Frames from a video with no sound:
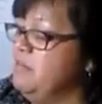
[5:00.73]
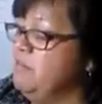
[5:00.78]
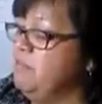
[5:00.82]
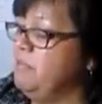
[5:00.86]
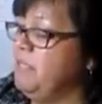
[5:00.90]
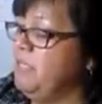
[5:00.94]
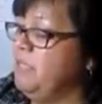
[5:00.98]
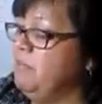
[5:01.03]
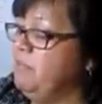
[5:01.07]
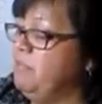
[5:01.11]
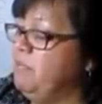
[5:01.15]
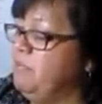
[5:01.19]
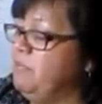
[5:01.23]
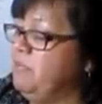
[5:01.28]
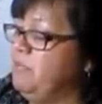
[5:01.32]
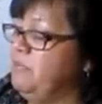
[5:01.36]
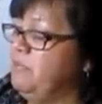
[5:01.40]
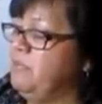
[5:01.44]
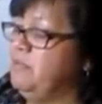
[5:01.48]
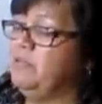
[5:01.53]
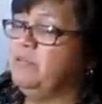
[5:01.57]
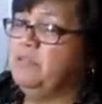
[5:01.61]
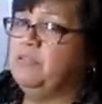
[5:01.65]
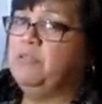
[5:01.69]

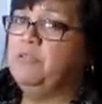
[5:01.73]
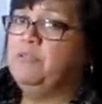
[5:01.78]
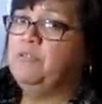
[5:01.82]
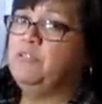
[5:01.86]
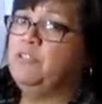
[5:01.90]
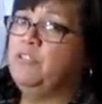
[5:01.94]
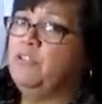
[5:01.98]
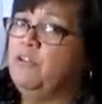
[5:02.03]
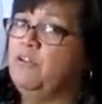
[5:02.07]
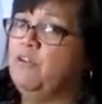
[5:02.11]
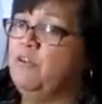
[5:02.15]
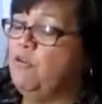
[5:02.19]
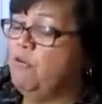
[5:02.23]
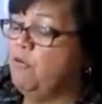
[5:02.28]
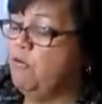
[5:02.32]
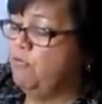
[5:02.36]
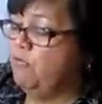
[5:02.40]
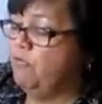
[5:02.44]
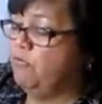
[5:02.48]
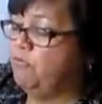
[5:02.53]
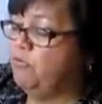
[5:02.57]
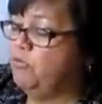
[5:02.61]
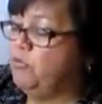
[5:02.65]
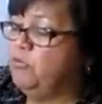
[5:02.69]
people use
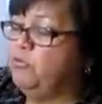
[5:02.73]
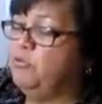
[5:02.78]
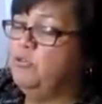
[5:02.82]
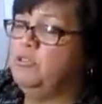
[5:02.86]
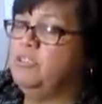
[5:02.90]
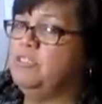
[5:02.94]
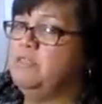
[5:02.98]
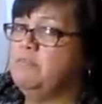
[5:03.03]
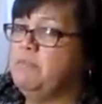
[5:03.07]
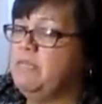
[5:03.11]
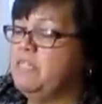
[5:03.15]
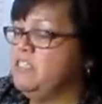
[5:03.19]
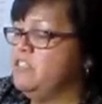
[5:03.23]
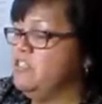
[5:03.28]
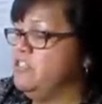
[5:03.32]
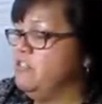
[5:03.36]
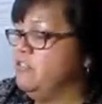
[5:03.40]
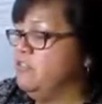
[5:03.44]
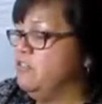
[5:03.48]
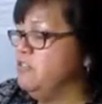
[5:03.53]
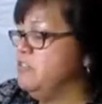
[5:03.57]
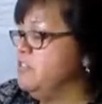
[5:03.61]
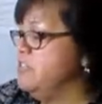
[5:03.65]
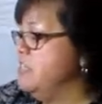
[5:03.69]
full
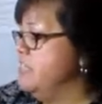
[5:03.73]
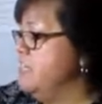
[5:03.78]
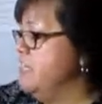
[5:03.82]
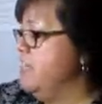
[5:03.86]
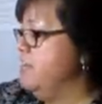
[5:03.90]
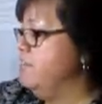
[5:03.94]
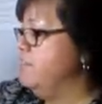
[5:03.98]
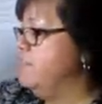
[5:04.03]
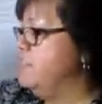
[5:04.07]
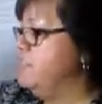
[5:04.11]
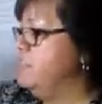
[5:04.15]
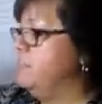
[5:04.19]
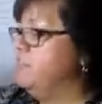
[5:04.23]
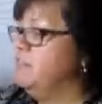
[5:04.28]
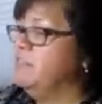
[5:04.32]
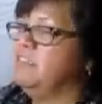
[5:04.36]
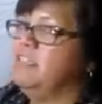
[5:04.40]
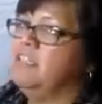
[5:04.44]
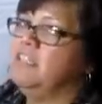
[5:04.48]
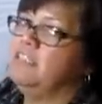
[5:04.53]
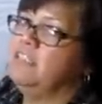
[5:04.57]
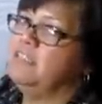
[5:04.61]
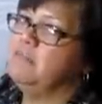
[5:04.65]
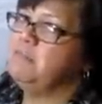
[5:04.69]
dimensionals, not have to
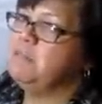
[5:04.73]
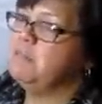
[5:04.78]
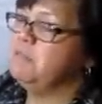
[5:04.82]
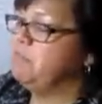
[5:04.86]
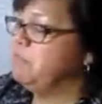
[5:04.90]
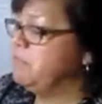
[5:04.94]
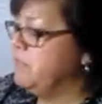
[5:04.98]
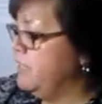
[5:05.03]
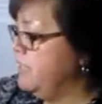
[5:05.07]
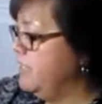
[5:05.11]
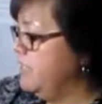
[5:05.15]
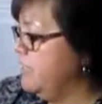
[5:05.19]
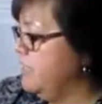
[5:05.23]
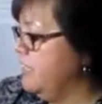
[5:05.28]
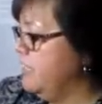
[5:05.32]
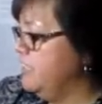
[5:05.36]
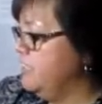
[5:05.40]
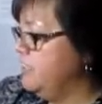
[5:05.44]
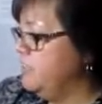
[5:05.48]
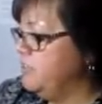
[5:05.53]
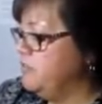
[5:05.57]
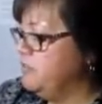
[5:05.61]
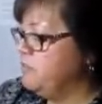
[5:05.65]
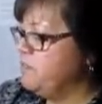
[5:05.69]
cut them up like I
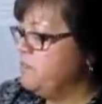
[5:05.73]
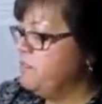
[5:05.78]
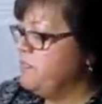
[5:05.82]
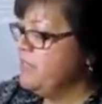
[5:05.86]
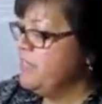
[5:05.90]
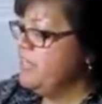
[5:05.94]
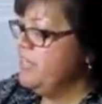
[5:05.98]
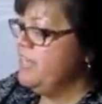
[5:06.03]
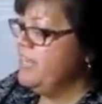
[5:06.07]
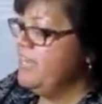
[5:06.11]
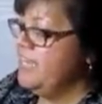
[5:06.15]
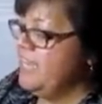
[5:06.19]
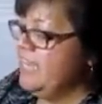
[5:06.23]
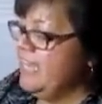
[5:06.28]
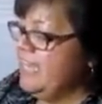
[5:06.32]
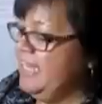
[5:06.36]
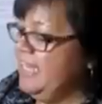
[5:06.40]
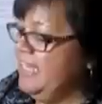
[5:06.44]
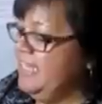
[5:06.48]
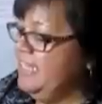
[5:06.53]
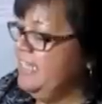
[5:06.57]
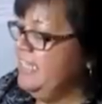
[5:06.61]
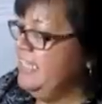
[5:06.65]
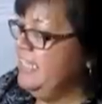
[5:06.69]
do.
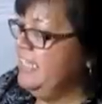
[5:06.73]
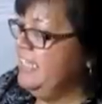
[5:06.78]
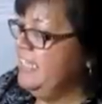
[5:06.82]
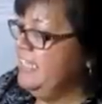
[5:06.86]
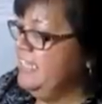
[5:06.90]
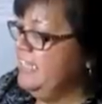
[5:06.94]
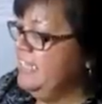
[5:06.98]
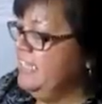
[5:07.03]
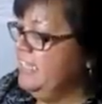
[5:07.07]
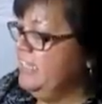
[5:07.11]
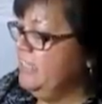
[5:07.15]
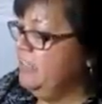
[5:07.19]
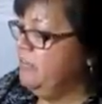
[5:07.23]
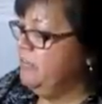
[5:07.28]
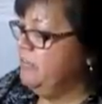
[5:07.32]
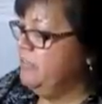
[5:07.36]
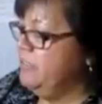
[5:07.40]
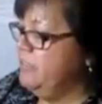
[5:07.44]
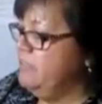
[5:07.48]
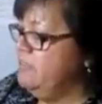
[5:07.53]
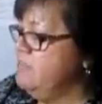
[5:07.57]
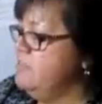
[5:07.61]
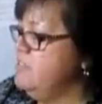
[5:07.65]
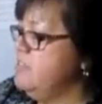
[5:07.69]
And then here
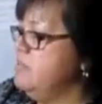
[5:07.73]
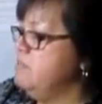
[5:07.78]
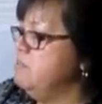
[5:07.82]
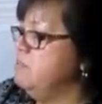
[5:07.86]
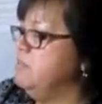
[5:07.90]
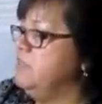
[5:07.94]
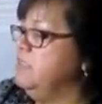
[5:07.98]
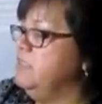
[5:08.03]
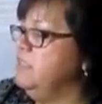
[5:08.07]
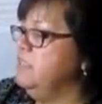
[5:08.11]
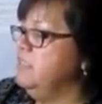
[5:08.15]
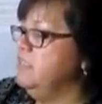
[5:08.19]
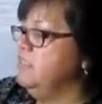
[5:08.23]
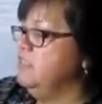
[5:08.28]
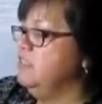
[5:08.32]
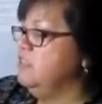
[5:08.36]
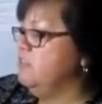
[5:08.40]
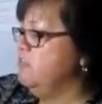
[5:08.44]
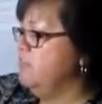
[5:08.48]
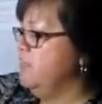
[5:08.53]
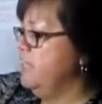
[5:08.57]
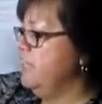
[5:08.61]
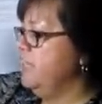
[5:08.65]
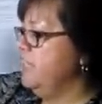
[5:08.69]
is some linen
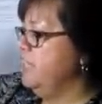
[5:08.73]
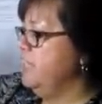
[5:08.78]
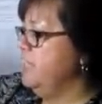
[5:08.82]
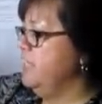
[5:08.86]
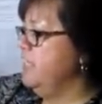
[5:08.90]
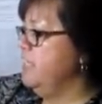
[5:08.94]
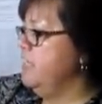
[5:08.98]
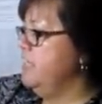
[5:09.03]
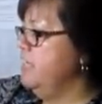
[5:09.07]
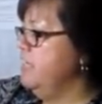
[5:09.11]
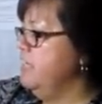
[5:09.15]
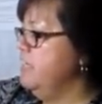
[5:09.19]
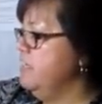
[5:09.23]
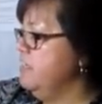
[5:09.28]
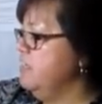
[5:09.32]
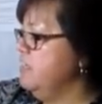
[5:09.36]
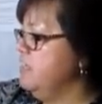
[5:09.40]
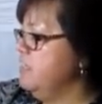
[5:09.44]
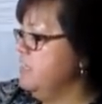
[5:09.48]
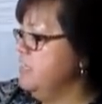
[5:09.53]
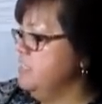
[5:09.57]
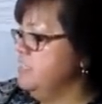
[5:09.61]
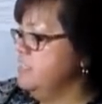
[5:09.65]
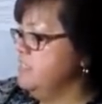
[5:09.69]
thread,
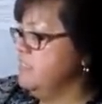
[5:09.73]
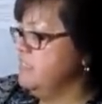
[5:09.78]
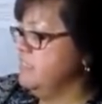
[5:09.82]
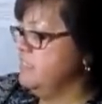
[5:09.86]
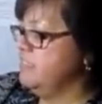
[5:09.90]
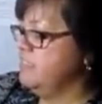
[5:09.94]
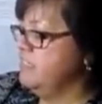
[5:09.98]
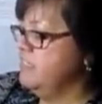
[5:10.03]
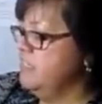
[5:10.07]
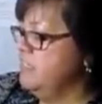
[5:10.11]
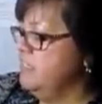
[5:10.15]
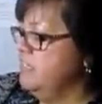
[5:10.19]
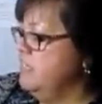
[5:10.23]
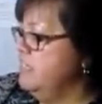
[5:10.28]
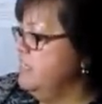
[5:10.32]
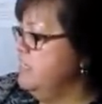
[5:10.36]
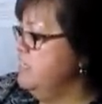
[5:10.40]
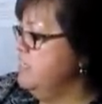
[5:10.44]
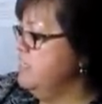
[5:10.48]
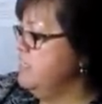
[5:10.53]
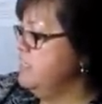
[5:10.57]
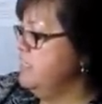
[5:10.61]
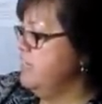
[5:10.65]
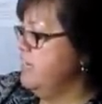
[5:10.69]
nice and
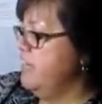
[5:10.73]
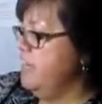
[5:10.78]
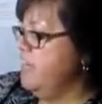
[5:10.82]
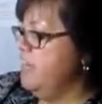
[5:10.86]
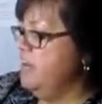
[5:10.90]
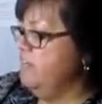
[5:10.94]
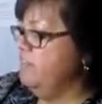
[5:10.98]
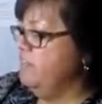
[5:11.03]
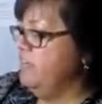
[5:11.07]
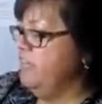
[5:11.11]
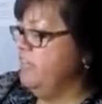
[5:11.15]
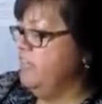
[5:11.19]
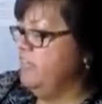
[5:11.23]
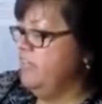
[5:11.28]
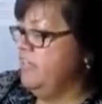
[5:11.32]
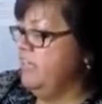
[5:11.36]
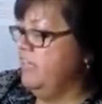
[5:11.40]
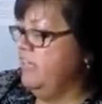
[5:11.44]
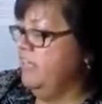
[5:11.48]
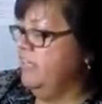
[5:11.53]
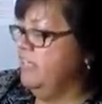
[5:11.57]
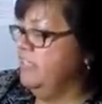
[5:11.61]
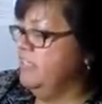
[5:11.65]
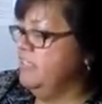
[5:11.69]
to have it
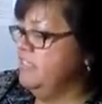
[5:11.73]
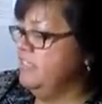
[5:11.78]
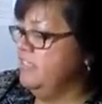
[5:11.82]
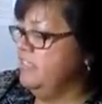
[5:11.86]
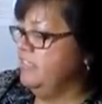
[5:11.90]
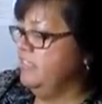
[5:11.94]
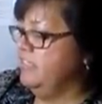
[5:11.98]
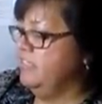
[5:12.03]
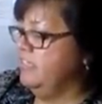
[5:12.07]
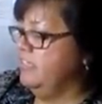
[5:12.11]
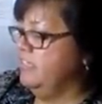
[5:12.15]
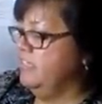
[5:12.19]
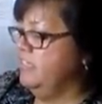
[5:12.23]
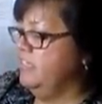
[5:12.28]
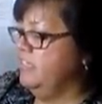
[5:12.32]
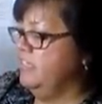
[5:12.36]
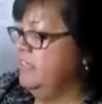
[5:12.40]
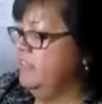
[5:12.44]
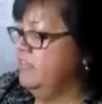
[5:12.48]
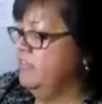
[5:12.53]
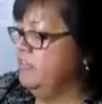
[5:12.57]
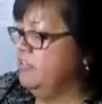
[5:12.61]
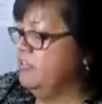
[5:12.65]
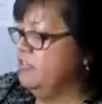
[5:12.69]
handy.
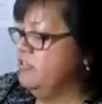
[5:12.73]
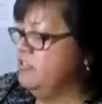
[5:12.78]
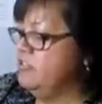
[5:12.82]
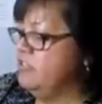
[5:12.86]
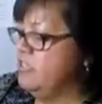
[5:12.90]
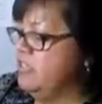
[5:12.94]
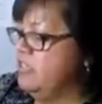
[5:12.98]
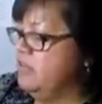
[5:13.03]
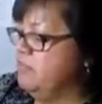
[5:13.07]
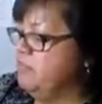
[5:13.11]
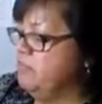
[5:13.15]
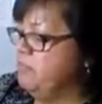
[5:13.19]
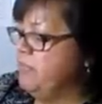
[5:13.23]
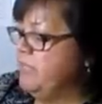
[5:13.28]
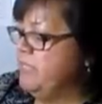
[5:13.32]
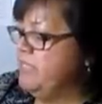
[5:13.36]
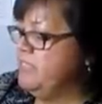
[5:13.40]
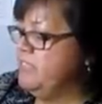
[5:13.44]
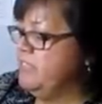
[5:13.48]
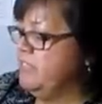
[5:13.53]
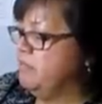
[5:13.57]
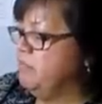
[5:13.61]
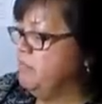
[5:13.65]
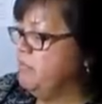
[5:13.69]
Here's some
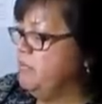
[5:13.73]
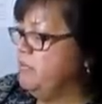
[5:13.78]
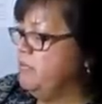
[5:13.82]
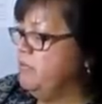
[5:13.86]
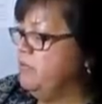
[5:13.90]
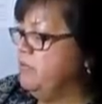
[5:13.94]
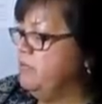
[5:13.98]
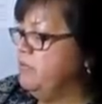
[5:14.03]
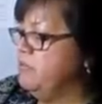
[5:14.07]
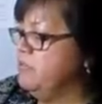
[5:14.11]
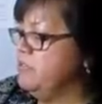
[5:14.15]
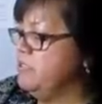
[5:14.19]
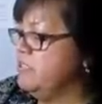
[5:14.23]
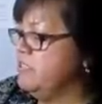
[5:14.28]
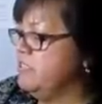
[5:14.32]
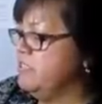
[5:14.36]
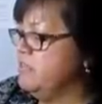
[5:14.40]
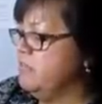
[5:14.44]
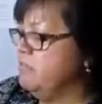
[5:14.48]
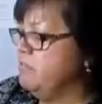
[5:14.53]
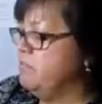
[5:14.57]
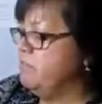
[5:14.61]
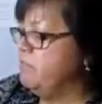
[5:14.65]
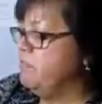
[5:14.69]
basic pearls
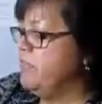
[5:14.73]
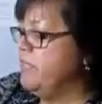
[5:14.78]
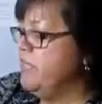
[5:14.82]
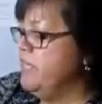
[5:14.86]
and